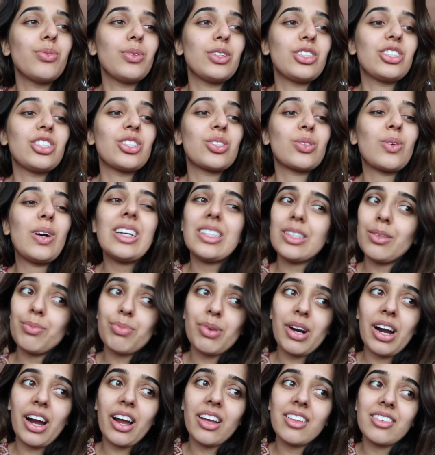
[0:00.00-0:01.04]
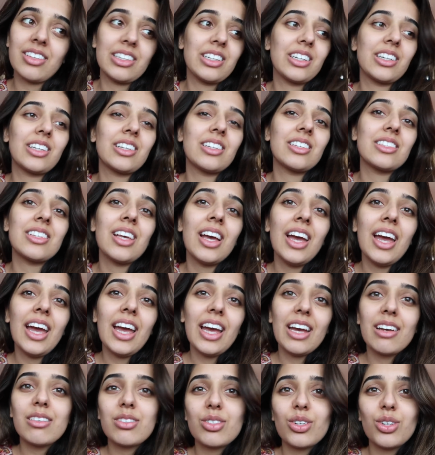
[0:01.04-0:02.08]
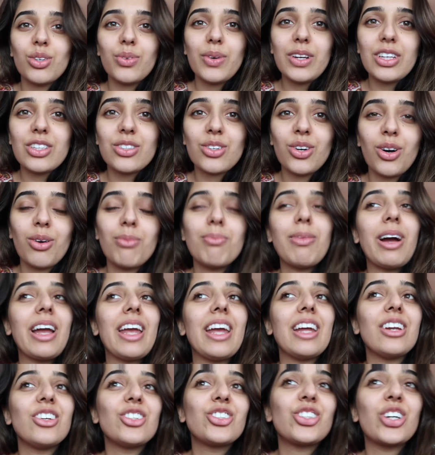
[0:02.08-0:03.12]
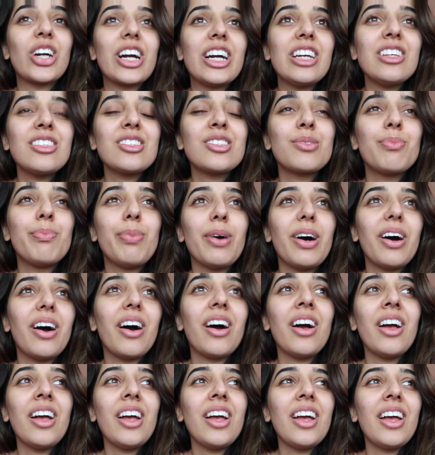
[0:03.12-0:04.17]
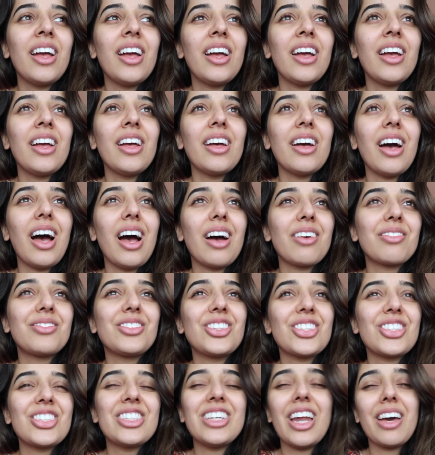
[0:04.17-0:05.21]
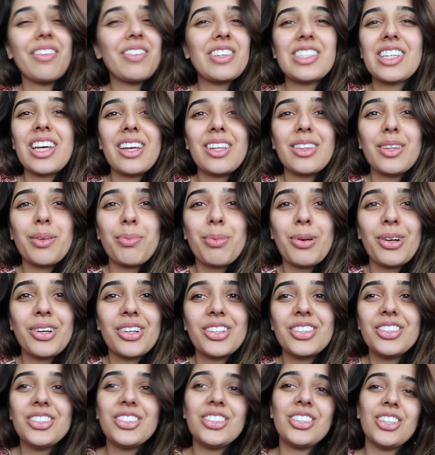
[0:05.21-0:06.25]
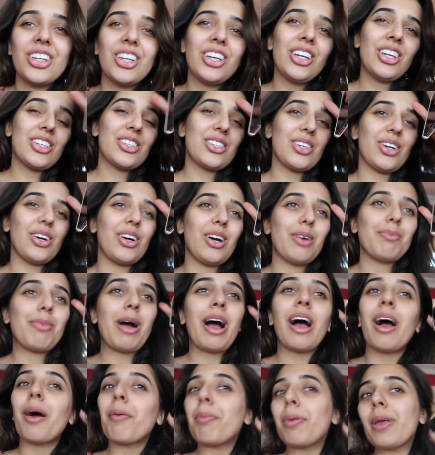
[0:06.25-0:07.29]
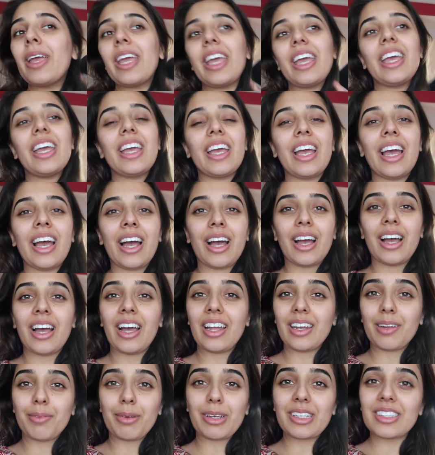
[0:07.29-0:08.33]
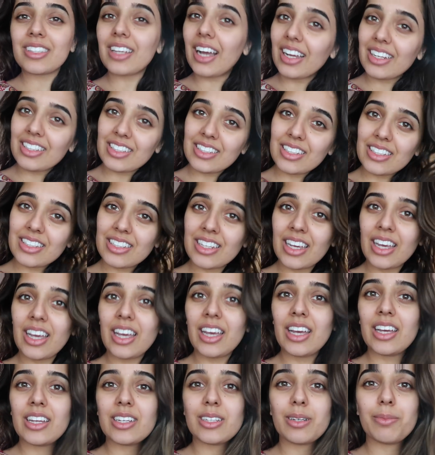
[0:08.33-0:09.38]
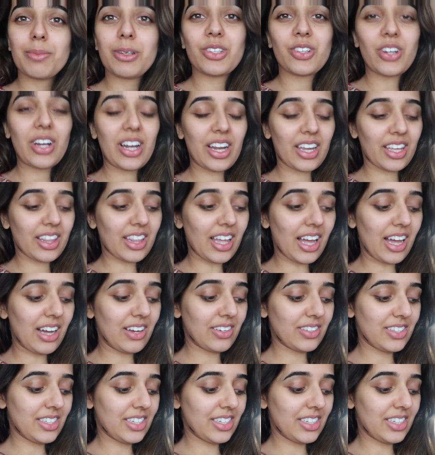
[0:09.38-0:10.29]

which is quite surprising because it's always caught my interest, but I've just never taken the plunge. So I'm happy and I'm excited to be trying that out